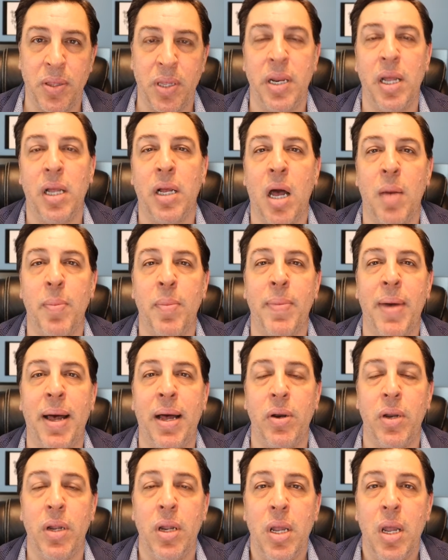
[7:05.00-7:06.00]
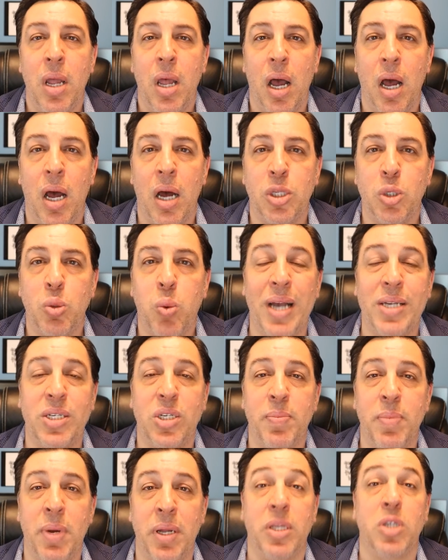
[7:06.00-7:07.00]
and they'll come about twice
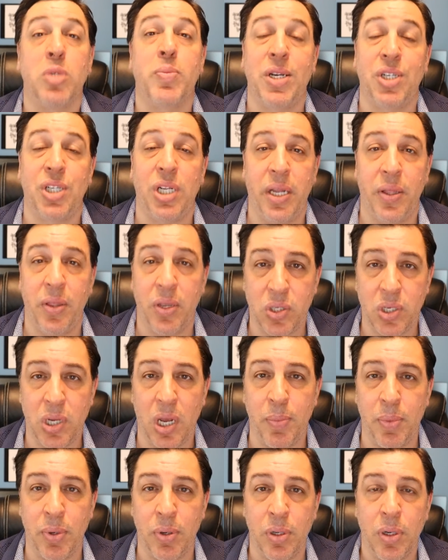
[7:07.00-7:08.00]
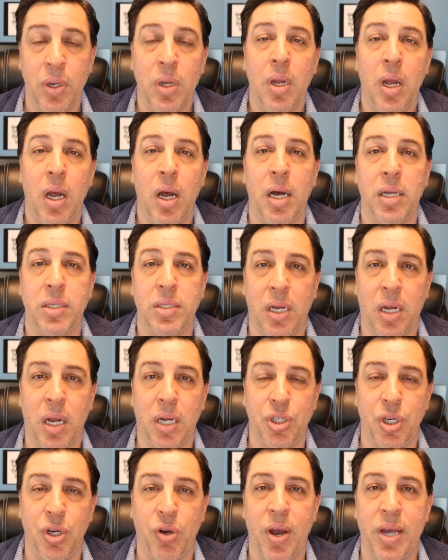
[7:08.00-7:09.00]
a month, especially in the summer, to
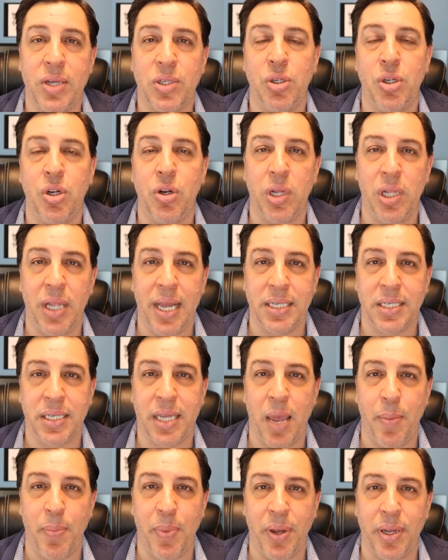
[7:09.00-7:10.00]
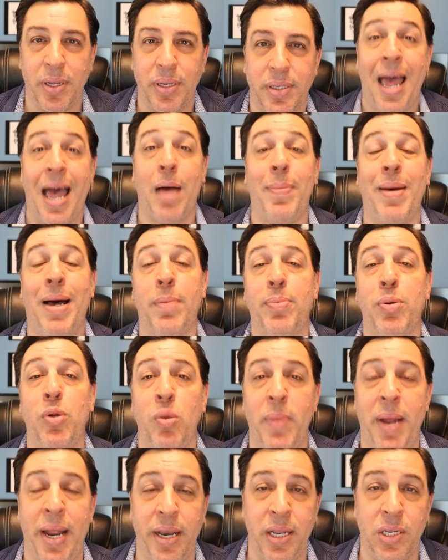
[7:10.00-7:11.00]
cut your grass and do your landscaping. How about pool
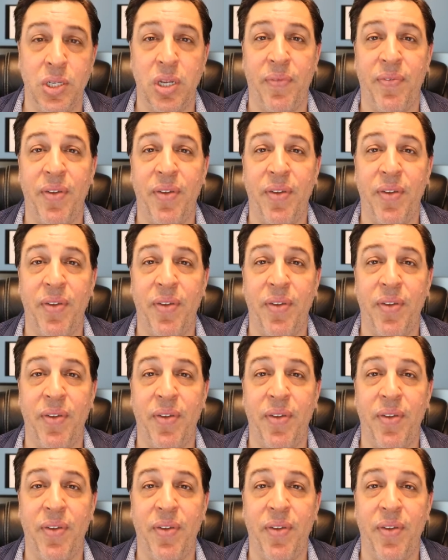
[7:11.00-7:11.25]
maintenance? If